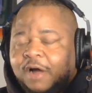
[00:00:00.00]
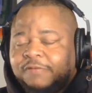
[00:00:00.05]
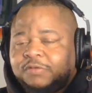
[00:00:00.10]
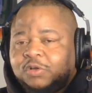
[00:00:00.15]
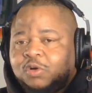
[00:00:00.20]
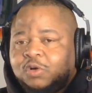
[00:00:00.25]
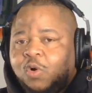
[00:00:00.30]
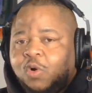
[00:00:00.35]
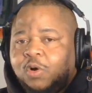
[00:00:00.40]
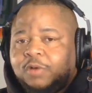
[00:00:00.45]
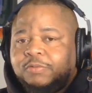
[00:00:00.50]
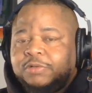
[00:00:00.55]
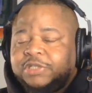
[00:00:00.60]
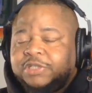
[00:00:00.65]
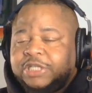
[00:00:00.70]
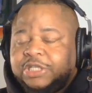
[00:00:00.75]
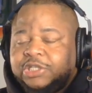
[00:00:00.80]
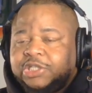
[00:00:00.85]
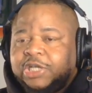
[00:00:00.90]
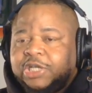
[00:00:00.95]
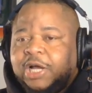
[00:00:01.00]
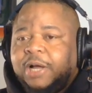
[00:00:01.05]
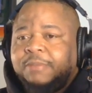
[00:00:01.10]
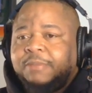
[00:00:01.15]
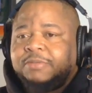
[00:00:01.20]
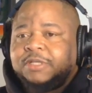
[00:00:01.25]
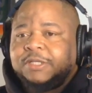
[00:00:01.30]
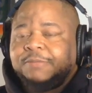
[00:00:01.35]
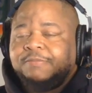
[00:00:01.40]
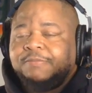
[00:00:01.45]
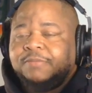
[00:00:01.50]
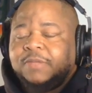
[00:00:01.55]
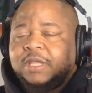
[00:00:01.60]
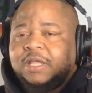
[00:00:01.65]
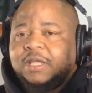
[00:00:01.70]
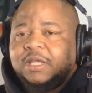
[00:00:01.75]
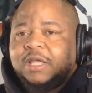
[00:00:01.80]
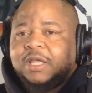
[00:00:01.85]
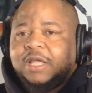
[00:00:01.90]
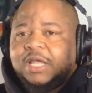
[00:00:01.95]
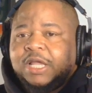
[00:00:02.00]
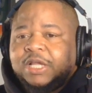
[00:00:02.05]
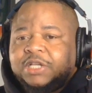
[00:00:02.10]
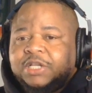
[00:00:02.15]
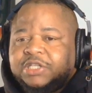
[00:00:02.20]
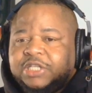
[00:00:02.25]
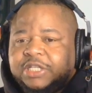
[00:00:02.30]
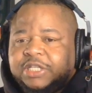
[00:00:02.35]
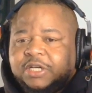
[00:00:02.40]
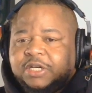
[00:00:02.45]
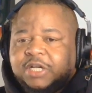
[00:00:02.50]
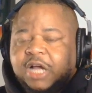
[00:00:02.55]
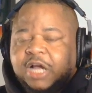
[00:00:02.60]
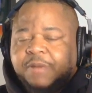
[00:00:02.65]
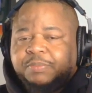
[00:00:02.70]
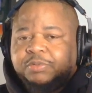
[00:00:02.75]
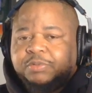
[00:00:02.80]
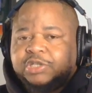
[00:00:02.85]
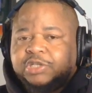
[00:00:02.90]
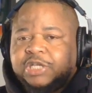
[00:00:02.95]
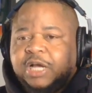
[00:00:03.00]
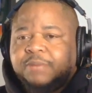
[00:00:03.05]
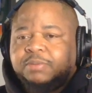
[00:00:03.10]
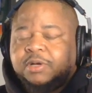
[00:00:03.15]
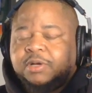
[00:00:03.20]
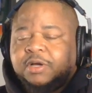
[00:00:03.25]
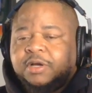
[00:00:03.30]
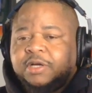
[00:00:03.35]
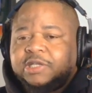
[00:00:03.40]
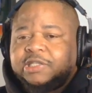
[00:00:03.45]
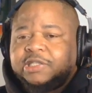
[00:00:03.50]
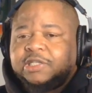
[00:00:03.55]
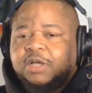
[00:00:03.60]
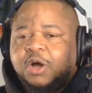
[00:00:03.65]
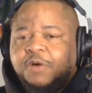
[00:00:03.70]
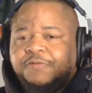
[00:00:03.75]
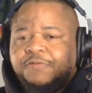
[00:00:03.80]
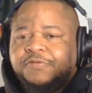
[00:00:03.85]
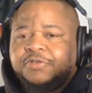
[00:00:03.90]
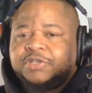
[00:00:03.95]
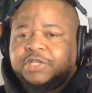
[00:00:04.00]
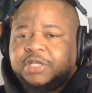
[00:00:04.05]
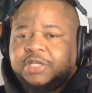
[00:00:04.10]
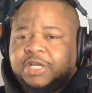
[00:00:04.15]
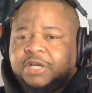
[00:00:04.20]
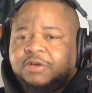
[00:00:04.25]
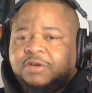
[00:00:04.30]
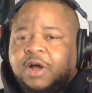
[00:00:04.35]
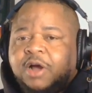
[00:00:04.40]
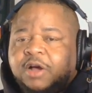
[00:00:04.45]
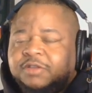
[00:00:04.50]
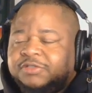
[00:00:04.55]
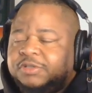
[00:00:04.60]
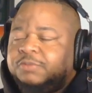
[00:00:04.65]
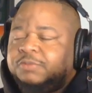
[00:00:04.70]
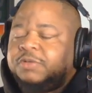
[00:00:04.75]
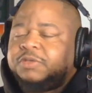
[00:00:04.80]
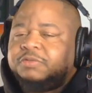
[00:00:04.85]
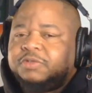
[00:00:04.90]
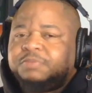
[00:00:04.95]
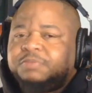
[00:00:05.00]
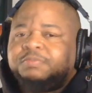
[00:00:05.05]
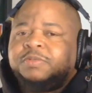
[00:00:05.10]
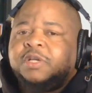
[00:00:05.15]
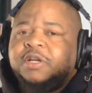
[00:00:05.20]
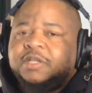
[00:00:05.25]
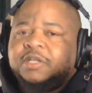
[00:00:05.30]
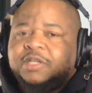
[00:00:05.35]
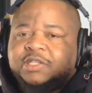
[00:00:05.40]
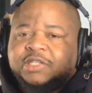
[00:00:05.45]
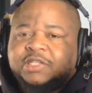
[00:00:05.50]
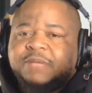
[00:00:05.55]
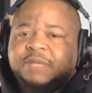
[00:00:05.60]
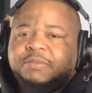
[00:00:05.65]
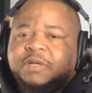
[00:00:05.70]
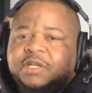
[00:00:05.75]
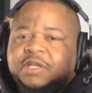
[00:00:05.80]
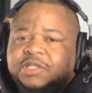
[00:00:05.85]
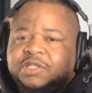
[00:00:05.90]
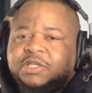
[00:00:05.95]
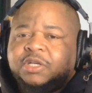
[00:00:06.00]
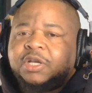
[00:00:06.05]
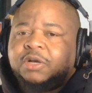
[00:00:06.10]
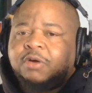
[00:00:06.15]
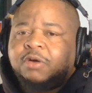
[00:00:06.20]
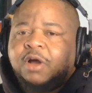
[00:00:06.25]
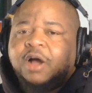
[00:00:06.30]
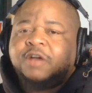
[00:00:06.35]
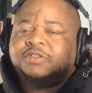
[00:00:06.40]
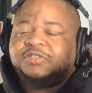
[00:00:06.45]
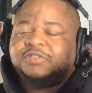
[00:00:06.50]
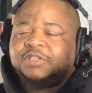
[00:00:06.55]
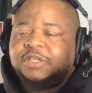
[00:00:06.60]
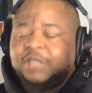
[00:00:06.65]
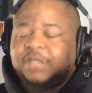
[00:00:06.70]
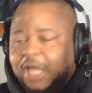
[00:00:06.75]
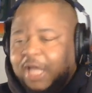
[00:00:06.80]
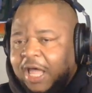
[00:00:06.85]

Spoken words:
court when she jumped. She did a couple jump hooks over Shakira Austin, which was good to see because Shakira Austin